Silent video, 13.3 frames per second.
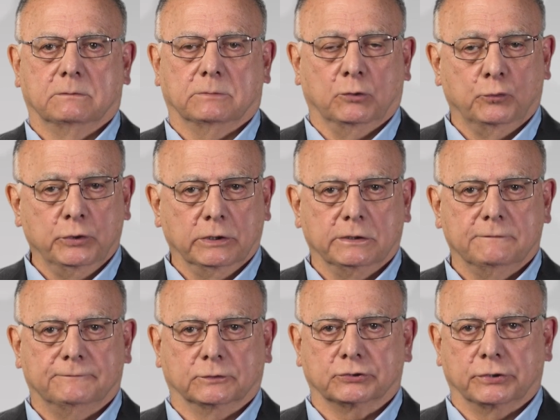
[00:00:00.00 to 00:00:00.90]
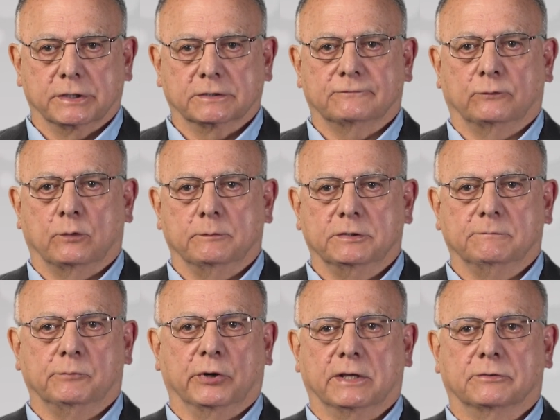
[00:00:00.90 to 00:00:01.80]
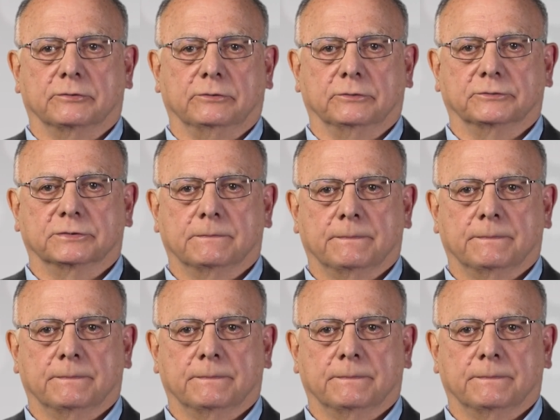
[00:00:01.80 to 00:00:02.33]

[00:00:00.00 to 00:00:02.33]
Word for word: but really for transformative breakthroughs.